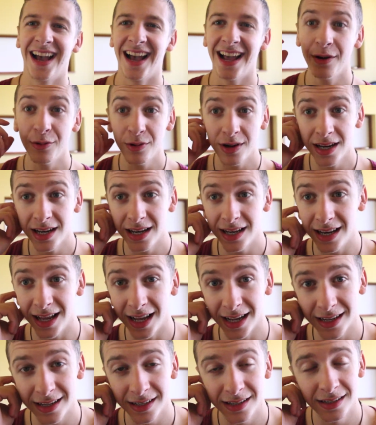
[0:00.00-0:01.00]
I really
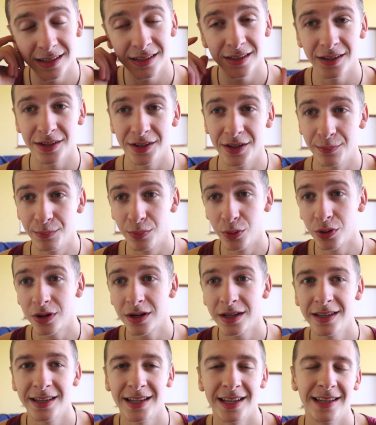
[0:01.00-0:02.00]
like the, the
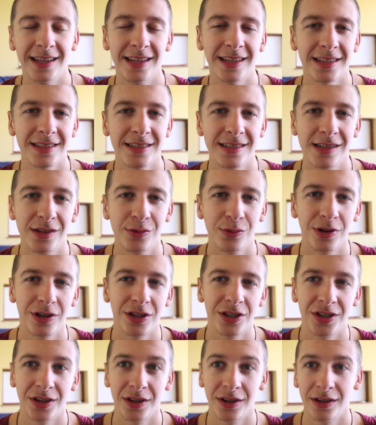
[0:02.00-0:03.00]
book, the ideas that
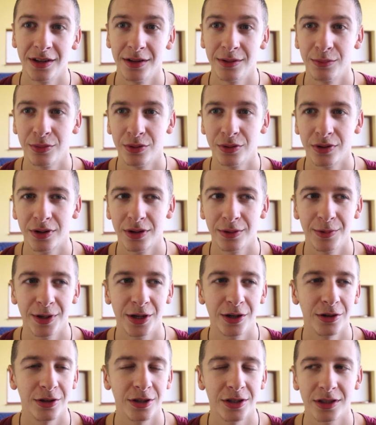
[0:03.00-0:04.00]
were shared in the book
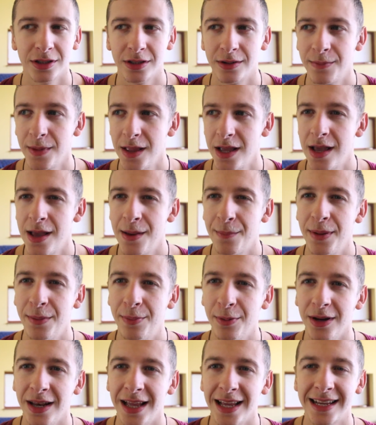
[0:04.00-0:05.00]
because
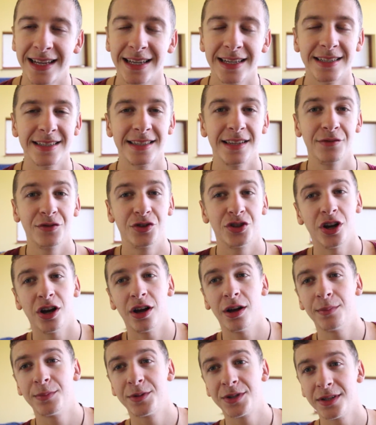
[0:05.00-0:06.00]
people like Steve
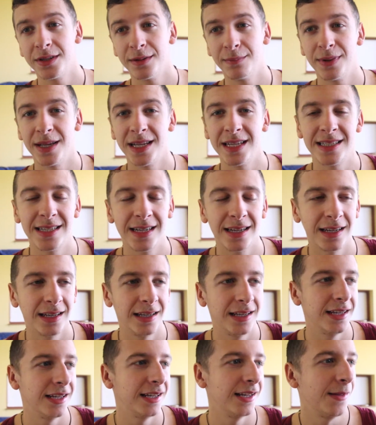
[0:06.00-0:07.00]
Jobs
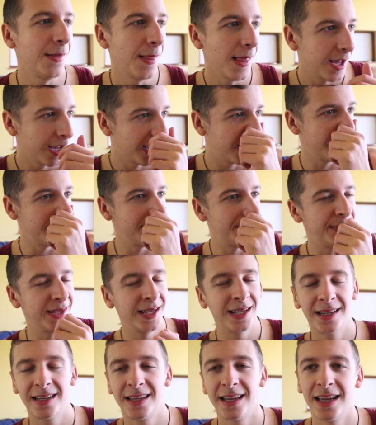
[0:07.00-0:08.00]
basically uh,
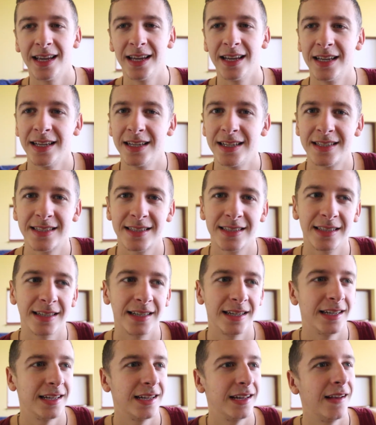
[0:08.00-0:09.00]
Bill Gates,
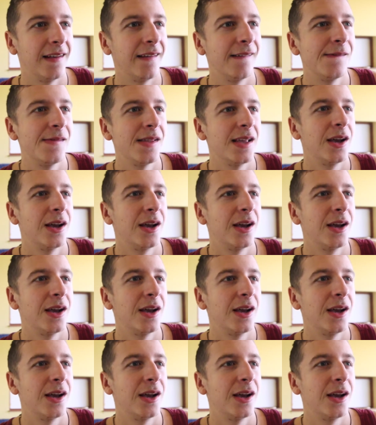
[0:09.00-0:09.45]
uh,